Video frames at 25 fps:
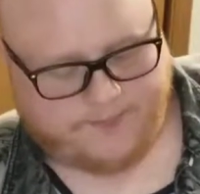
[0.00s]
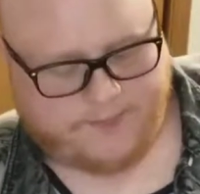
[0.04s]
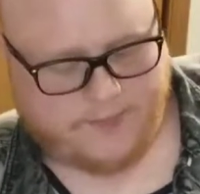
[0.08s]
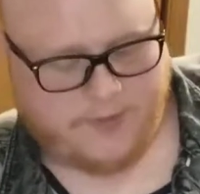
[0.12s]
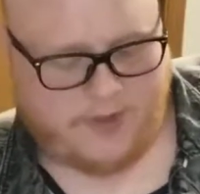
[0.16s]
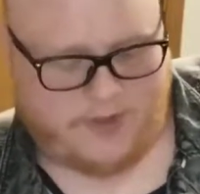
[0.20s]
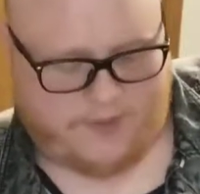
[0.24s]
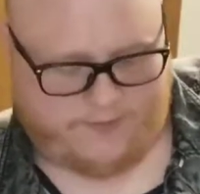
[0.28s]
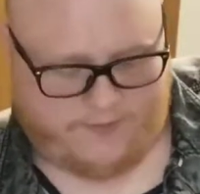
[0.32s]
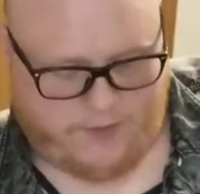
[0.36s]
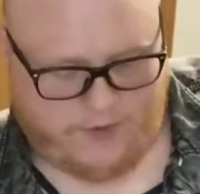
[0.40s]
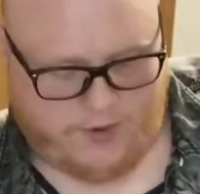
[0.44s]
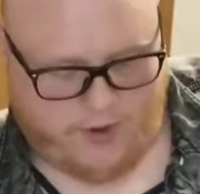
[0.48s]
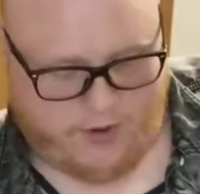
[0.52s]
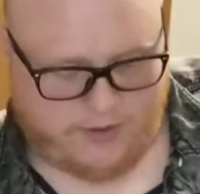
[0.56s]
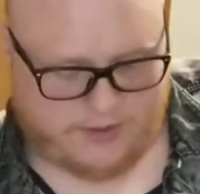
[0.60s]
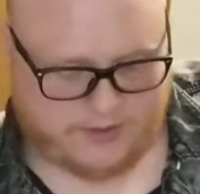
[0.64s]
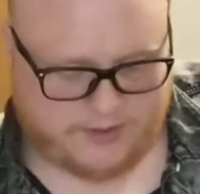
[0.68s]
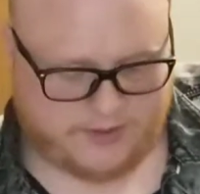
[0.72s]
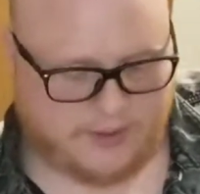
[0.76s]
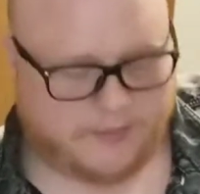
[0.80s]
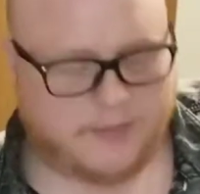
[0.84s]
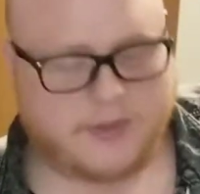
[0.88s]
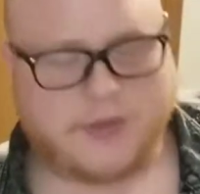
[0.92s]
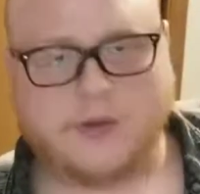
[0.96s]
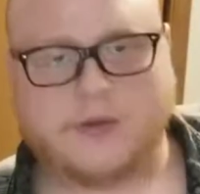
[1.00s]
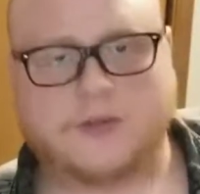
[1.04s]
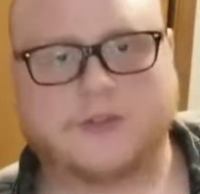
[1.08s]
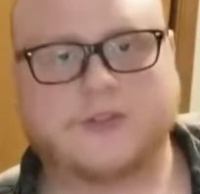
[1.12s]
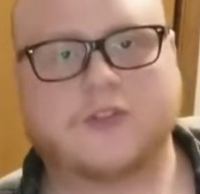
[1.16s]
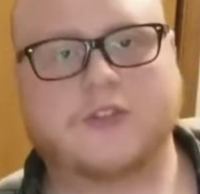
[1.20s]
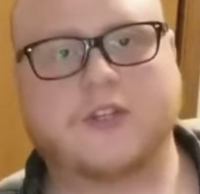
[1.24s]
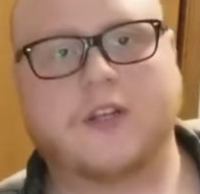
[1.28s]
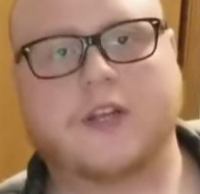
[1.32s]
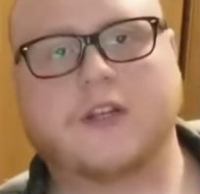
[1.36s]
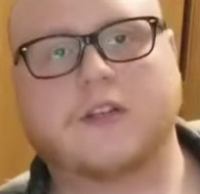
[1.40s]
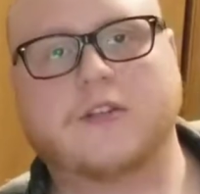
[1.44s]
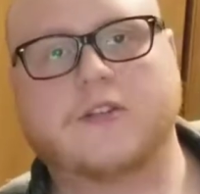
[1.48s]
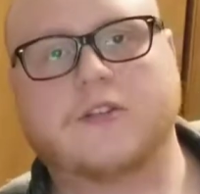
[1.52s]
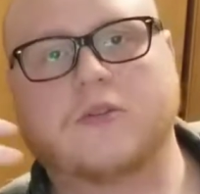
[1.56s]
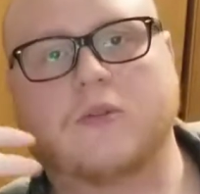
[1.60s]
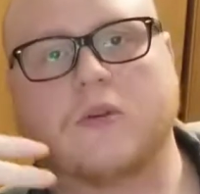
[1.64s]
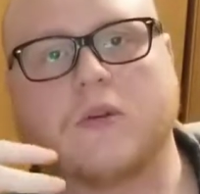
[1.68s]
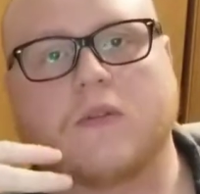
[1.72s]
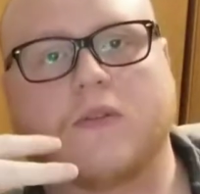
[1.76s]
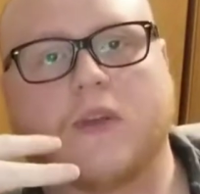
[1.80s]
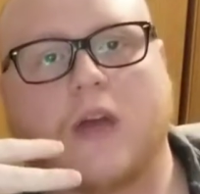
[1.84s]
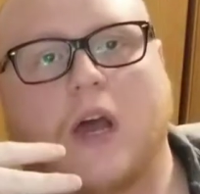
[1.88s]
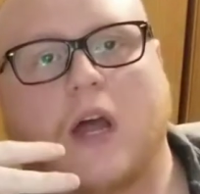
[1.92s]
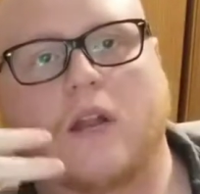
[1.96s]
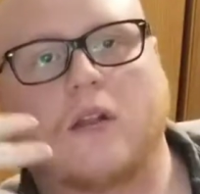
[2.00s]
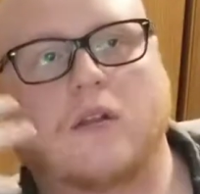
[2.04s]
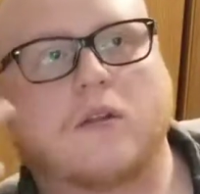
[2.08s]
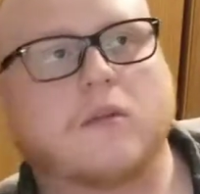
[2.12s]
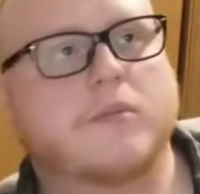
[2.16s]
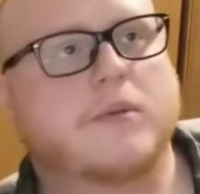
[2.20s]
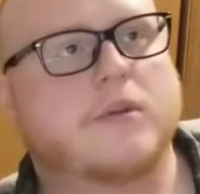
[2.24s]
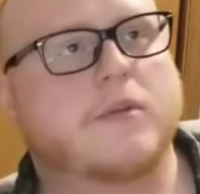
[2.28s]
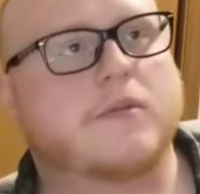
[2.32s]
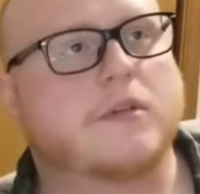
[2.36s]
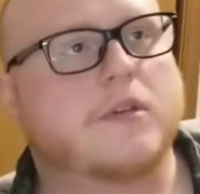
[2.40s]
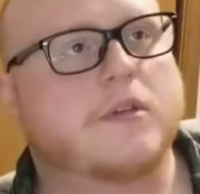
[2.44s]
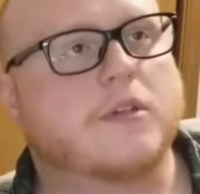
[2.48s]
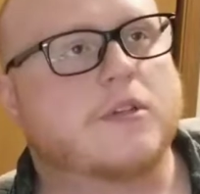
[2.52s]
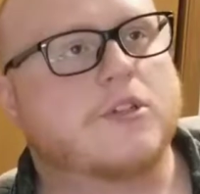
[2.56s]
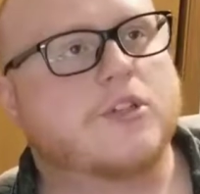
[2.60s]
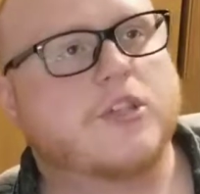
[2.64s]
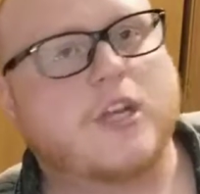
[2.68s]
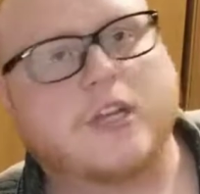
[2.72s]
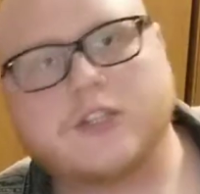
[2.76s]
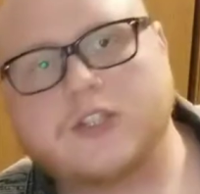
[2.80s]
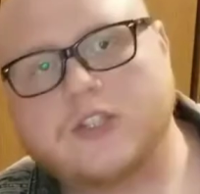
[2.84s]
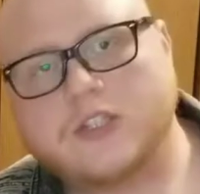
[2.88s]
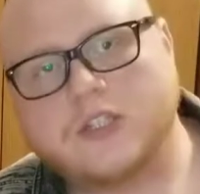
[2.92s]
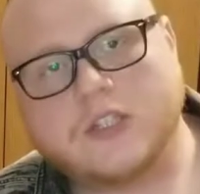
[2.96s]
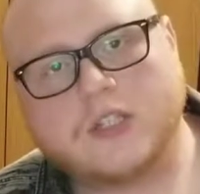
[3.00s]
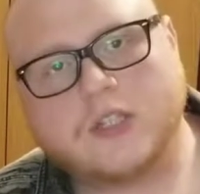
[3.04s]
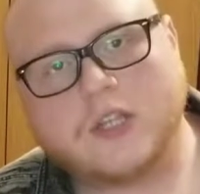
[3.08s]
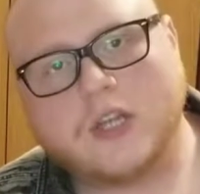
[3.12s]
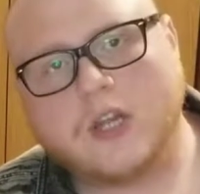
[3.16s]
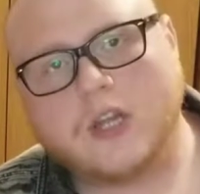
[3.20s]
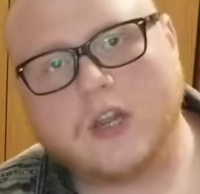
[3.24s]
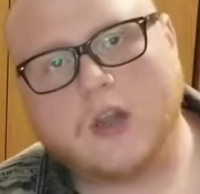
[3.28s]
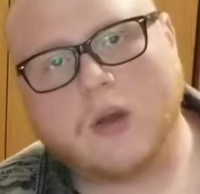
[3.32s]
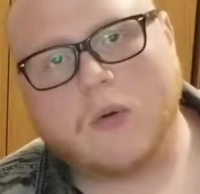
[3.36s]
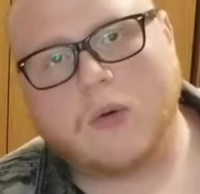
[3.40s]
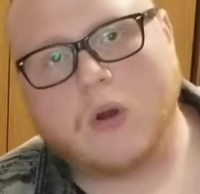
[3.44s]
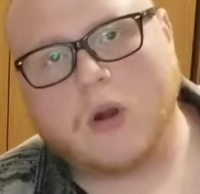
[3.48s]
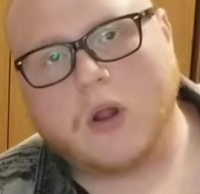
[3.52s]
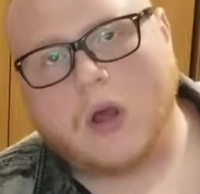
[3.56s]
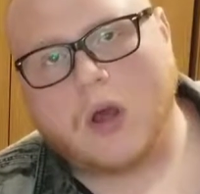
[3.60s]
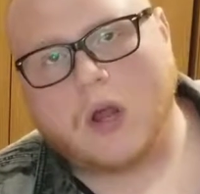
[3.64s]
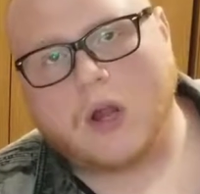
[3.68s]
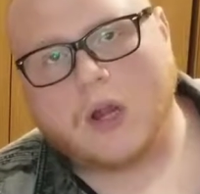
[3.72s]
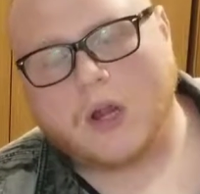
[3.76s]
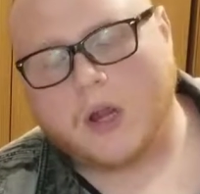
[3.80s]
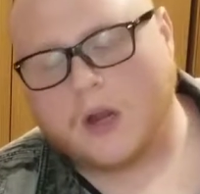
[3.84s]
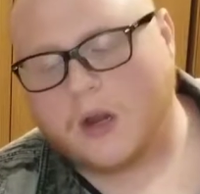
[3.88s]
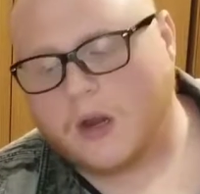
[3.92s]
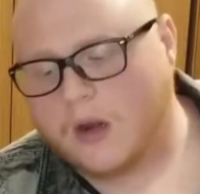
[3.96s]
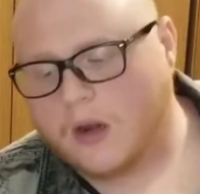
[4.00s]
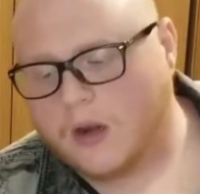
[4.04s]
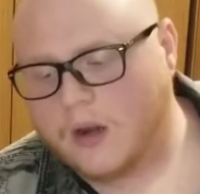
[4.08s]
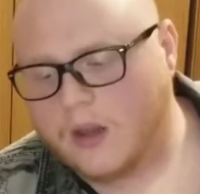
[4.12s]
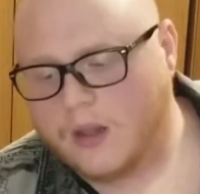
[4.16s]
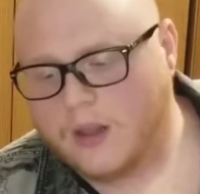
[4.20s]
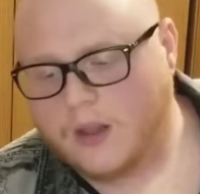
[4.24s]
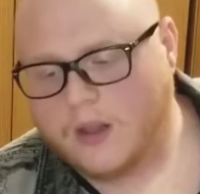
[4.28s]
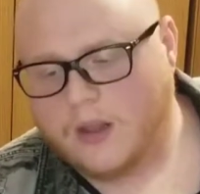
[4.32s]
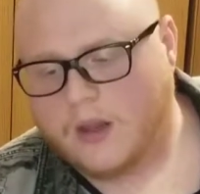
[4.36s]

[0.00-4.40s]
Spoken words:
If you notice, I'm a little sick, so I've got a little bit of a congestion thing going on here.